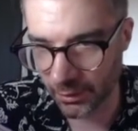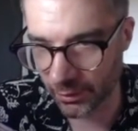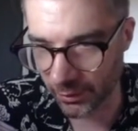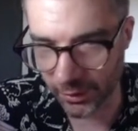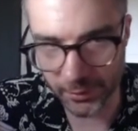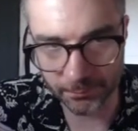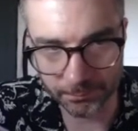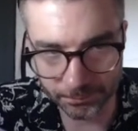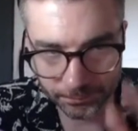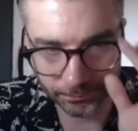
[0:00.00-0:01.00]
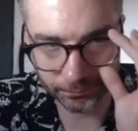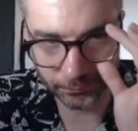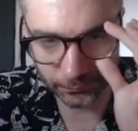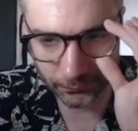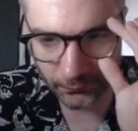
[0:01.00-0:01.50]
Okay,
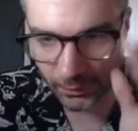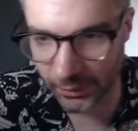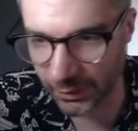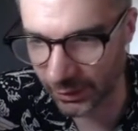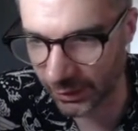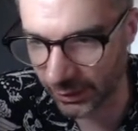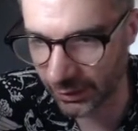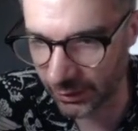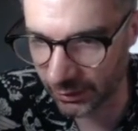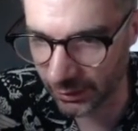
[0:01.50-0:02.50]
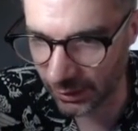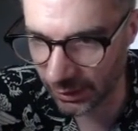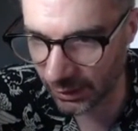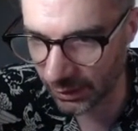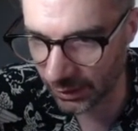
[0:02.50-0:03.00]
and then
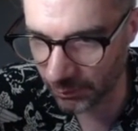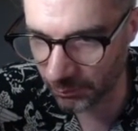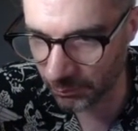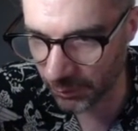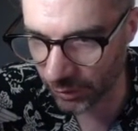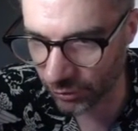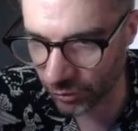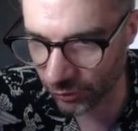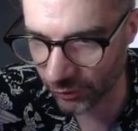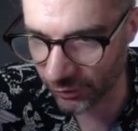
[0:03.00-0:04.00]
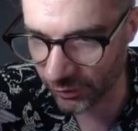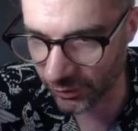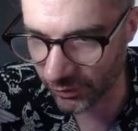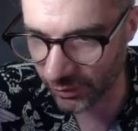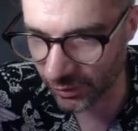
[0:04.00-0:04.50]
make sure this
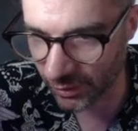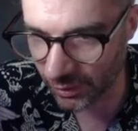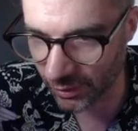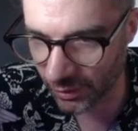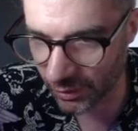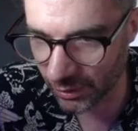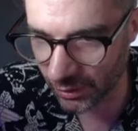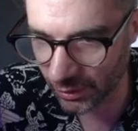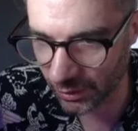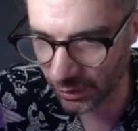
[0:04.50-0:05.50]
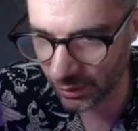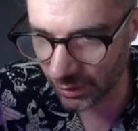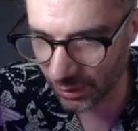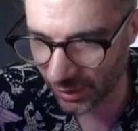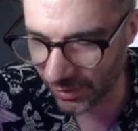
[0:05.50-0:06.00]
is,
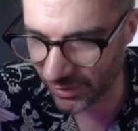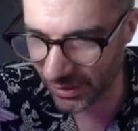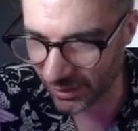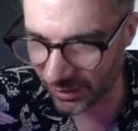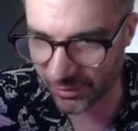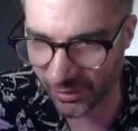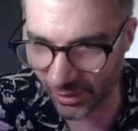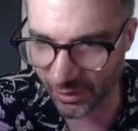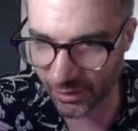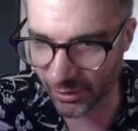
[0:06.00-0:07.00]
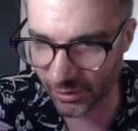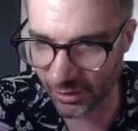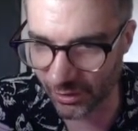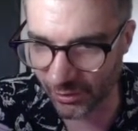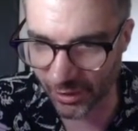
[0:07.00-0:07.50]
I think I need to set that
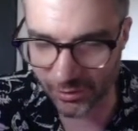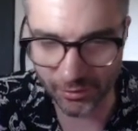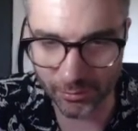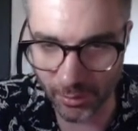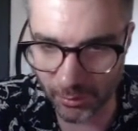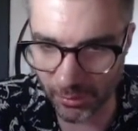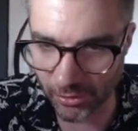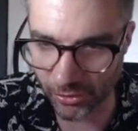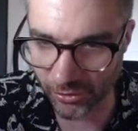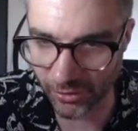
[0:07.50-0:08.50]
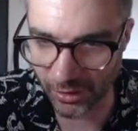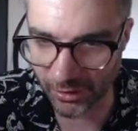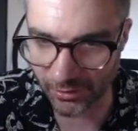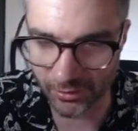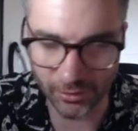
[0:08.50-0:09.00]
as active, but make sure it's
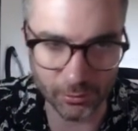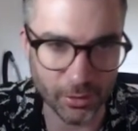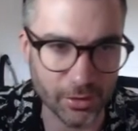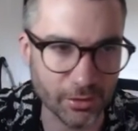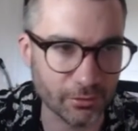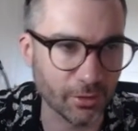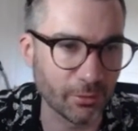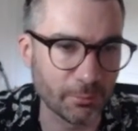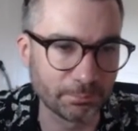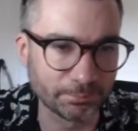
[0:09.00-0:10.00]
selected so you're working on the right one.